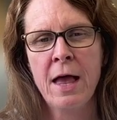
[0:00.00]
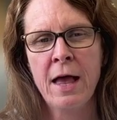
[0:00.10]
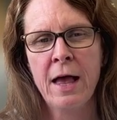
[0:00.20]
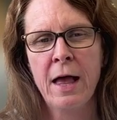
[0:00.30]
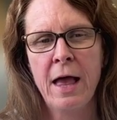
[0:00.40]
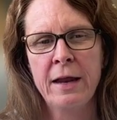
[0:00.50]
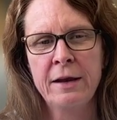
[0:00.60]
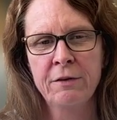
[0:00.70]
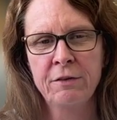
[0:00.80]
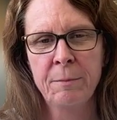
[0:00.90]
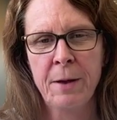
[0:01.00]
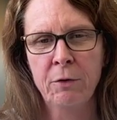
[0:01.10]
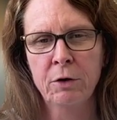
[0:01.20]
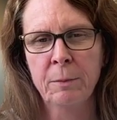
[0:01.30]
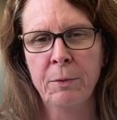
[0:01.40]
Uh, and here's the
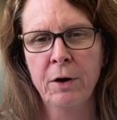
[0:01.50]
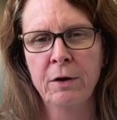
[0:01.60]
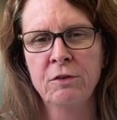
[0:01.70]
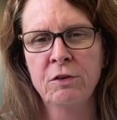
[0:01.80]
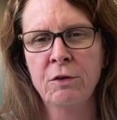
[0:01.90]
empowering part.